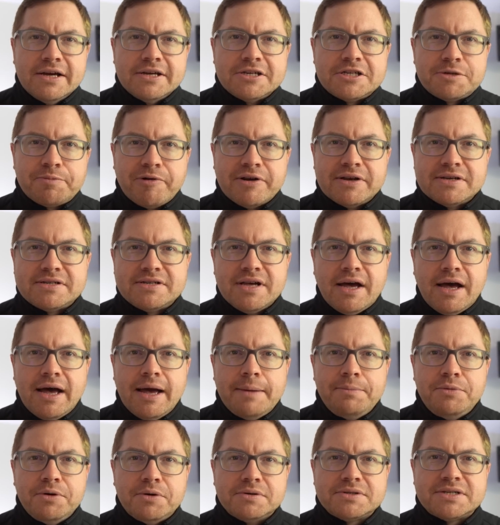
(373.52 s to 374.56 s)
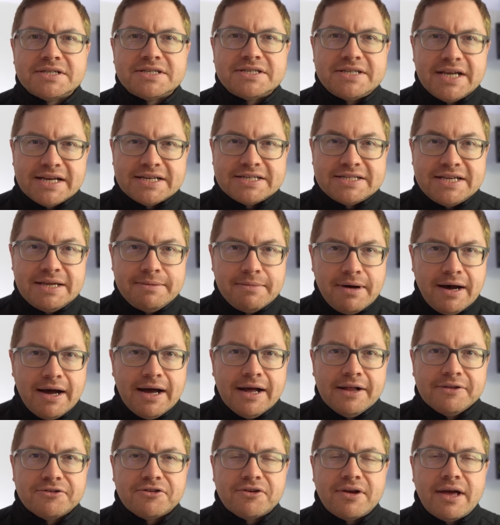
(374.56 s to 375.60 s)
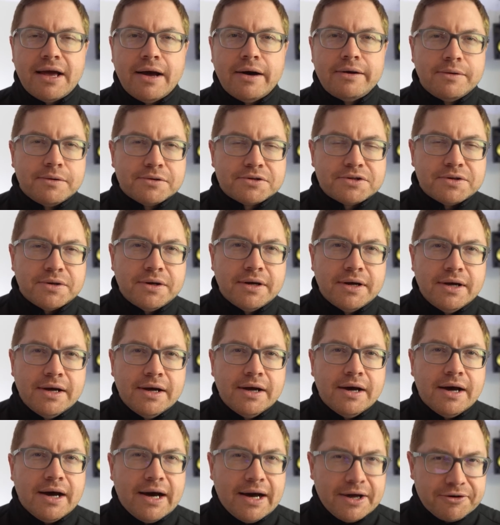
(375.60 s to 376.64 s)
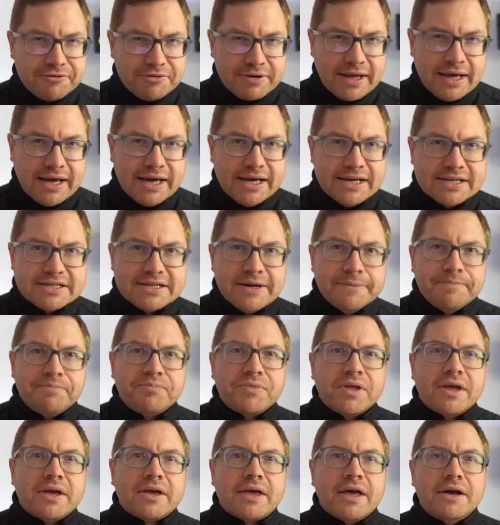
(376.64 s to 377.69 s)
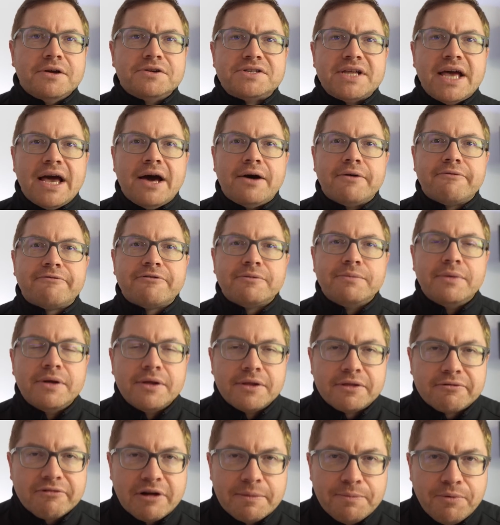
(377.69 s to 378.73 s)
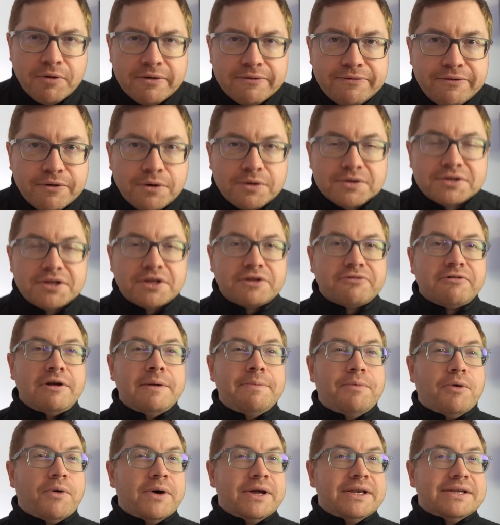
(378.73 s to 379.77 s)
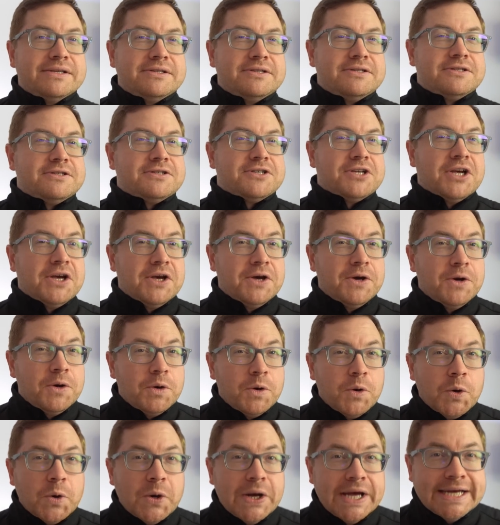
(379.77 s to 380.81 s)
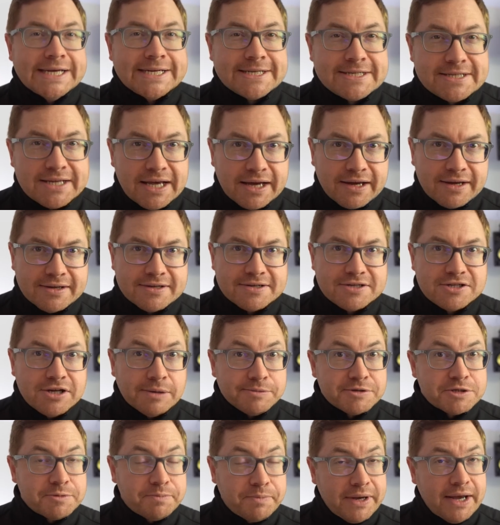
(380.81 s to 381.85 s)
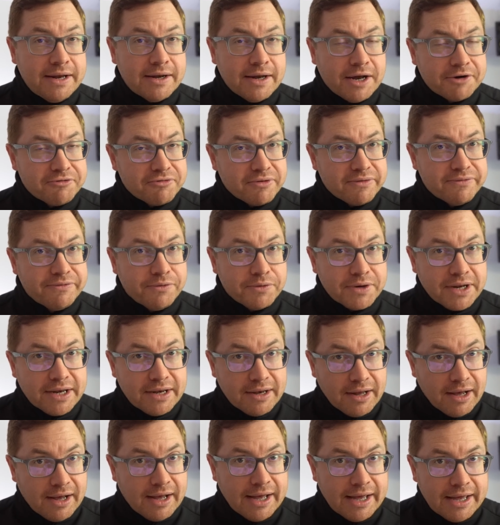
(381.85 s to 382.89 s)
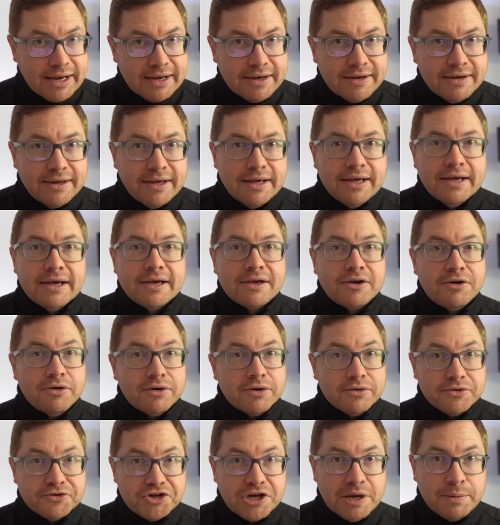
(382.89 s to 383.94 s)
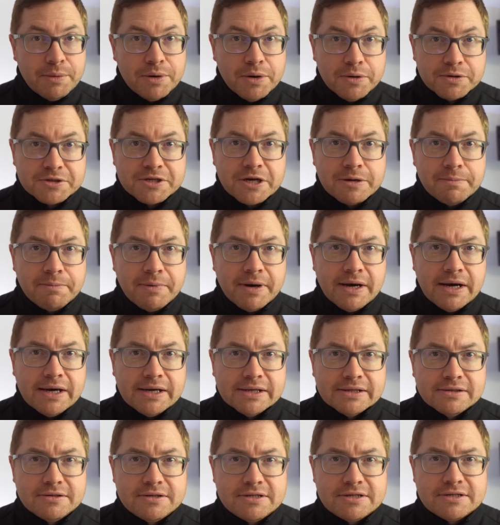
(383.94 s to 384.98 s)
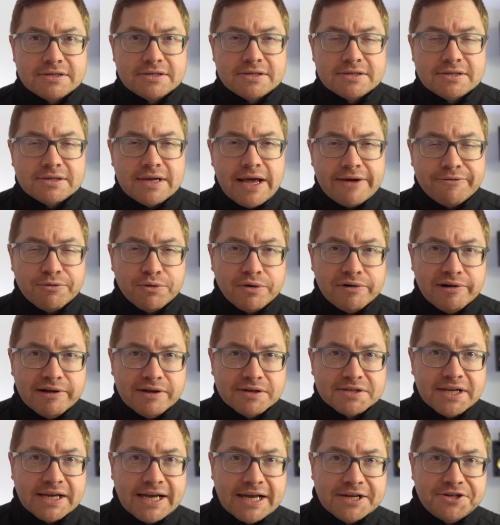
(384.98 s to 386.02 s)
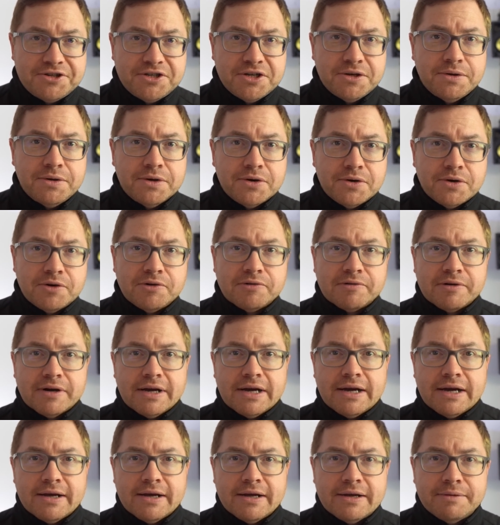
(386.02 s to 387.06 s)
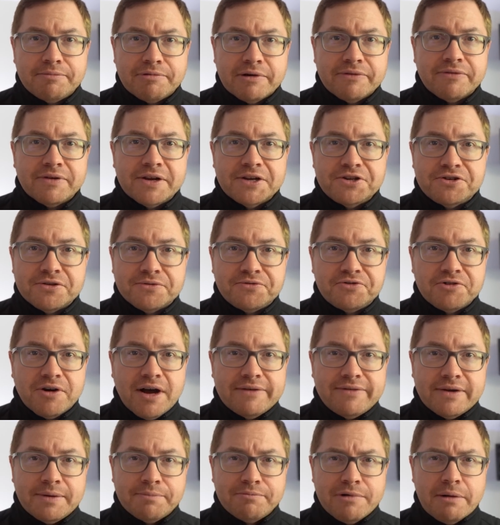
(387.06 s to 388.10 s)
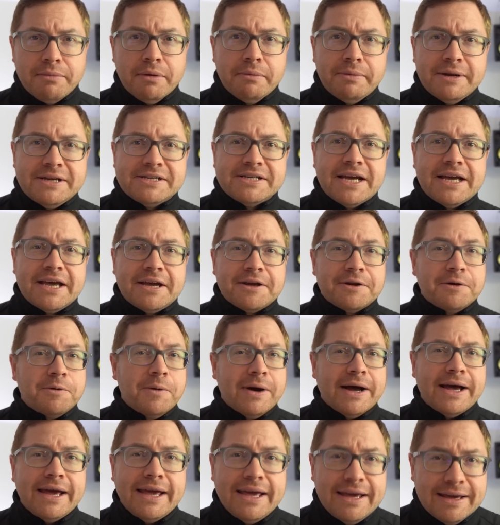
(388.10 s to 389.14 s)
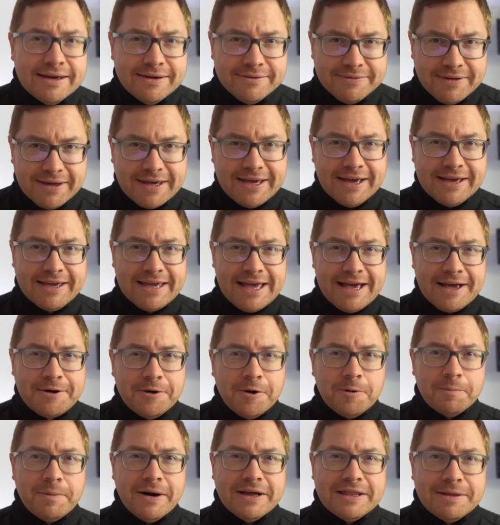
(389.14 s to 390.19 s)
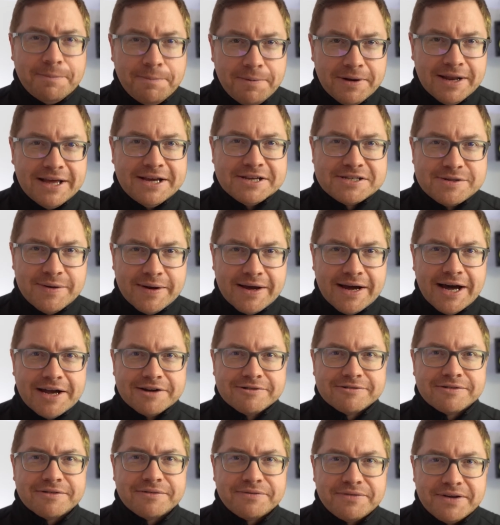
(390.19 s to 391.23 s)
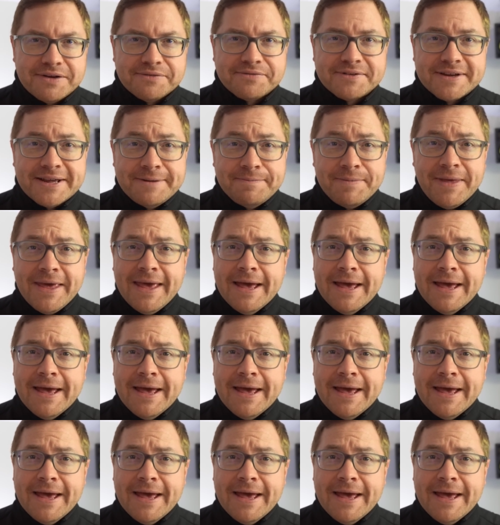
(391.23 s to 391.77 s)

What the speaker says: sprint time 0 to 60 miles an hour, 0 to 100 Ks, goes down from 3.4 to 3.2 seconds. Top speed 149. Good on the German autobahns. Everywhere else it gets you your privilege of driving probably taken away. They get caught by the police doing 150.